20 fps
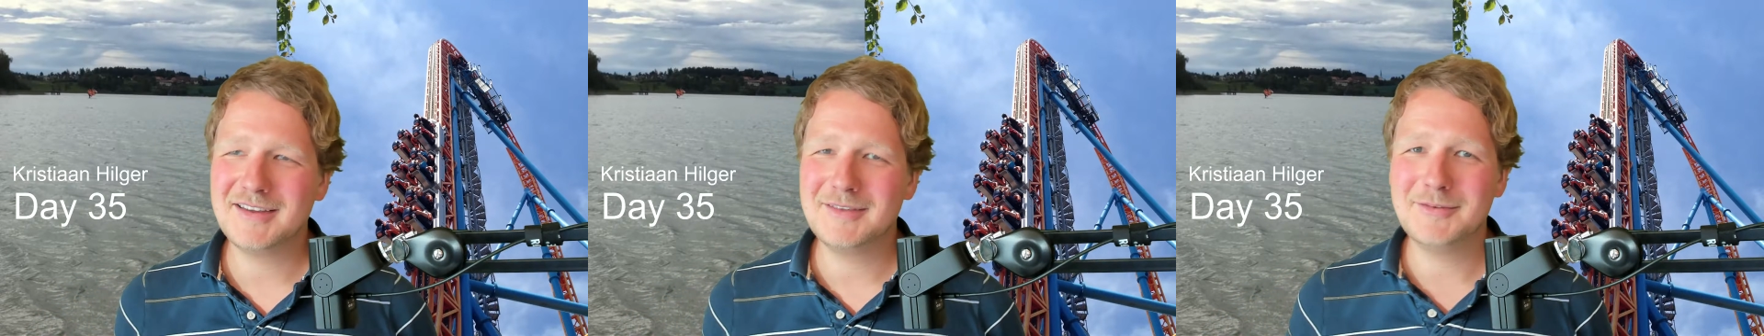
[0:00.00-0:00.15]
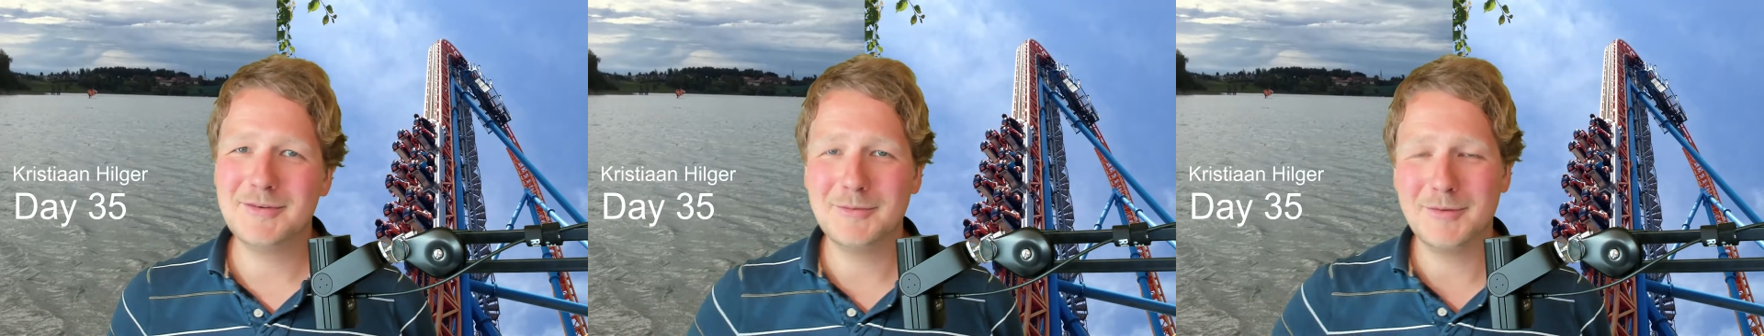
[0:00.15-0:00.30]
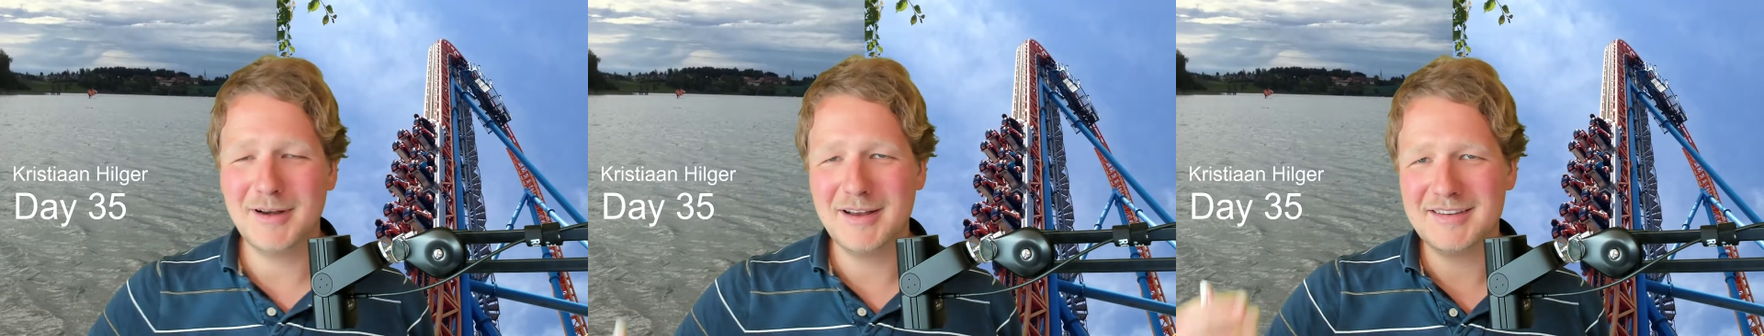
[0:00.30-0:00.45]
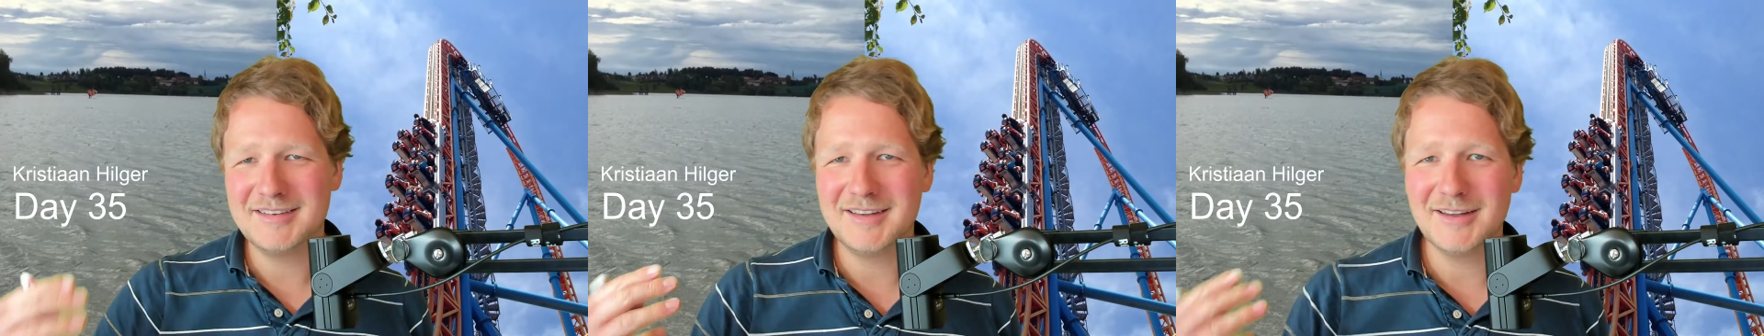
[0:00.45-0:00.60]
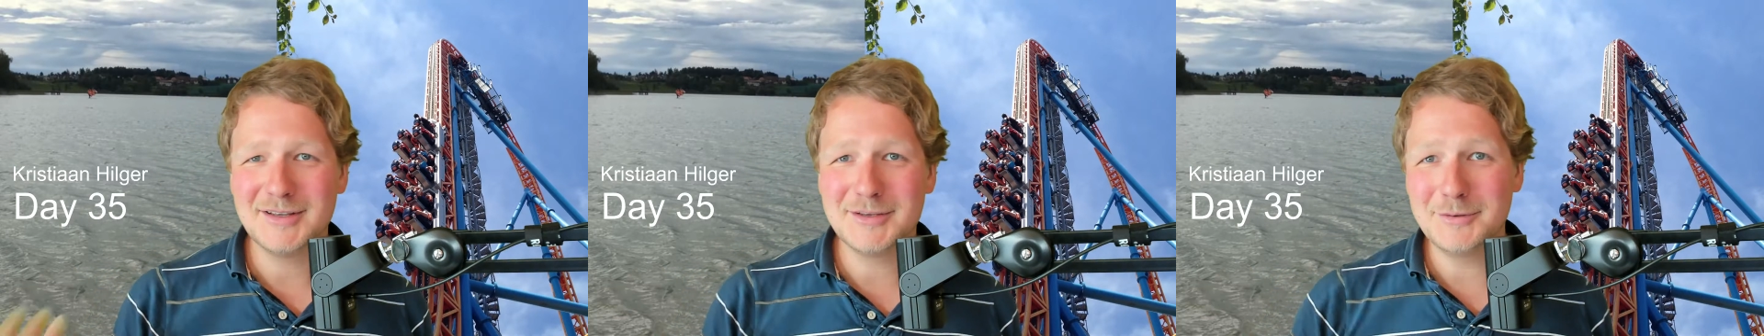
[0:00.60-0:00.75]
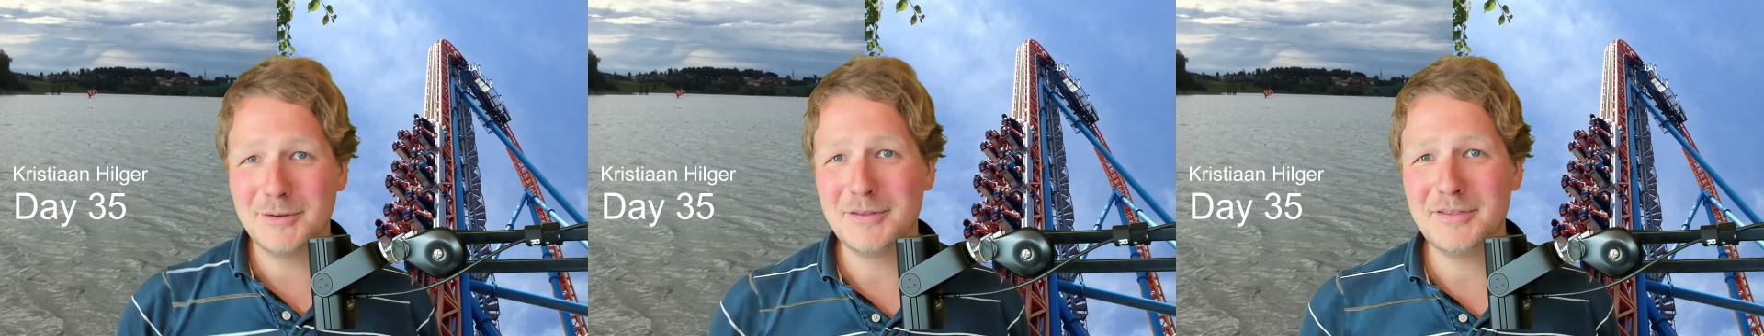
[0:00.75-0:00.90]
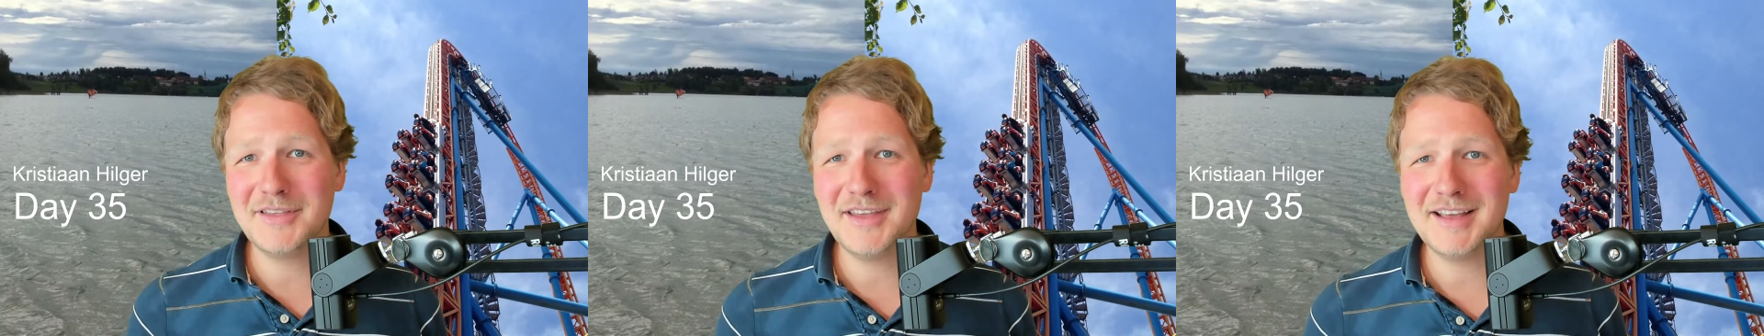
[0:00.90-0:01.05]
If you want to see the
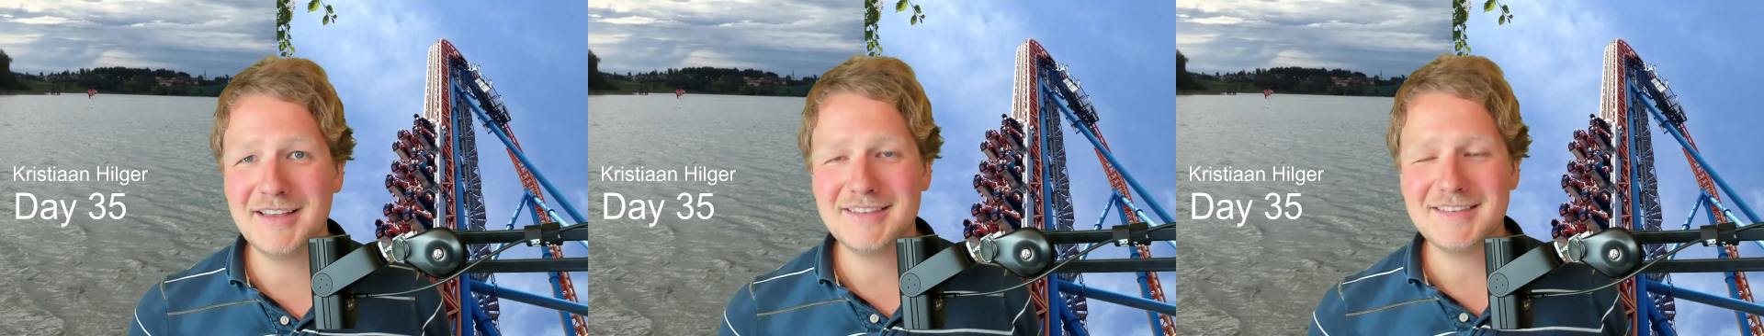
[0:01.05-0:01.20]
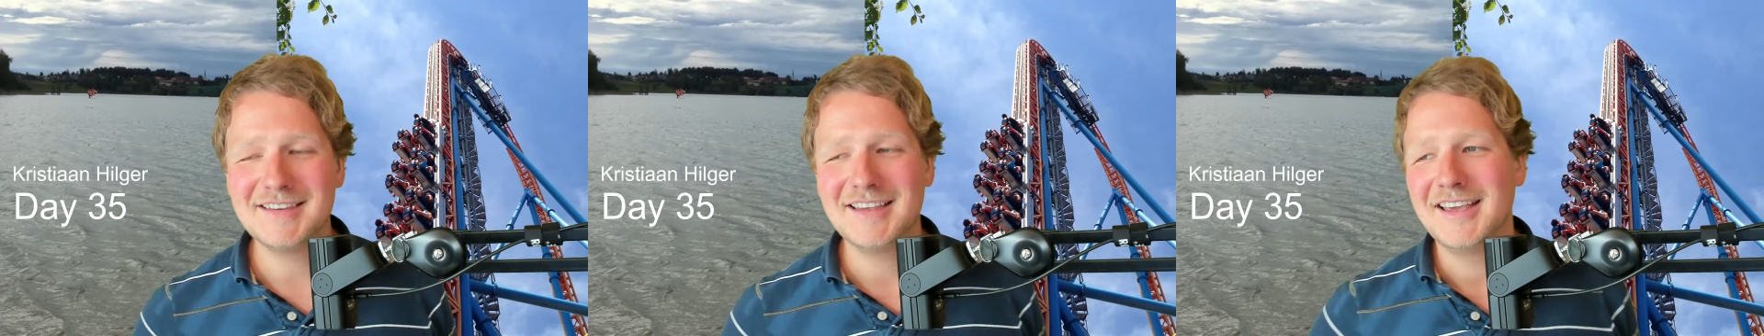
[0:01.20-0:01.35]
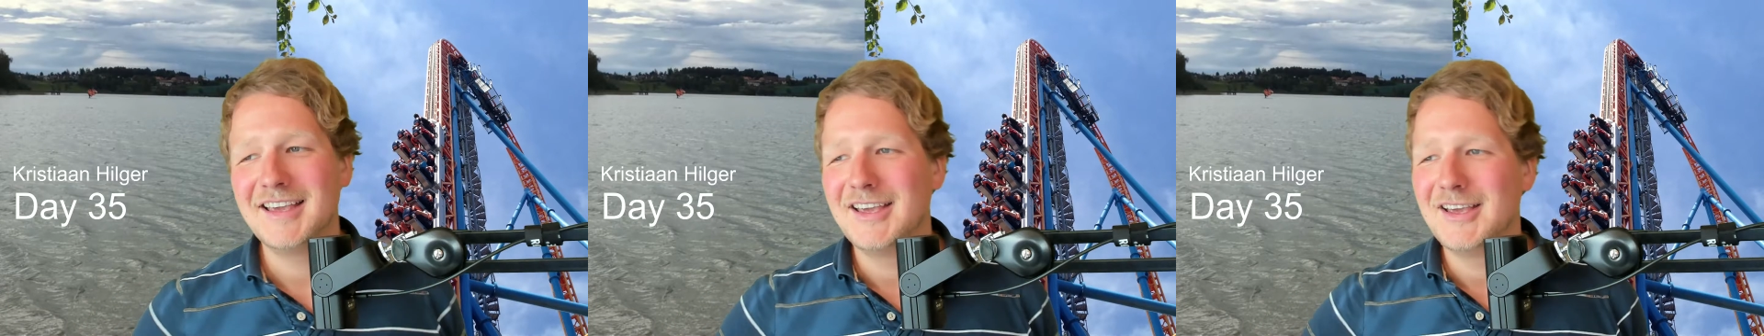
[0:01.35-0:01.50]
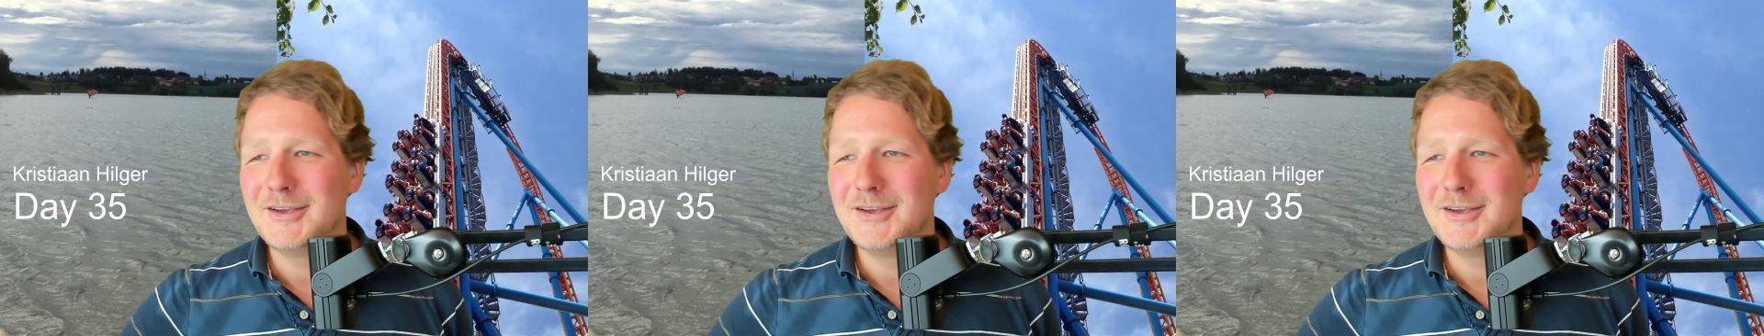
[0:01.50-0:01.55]
cool things,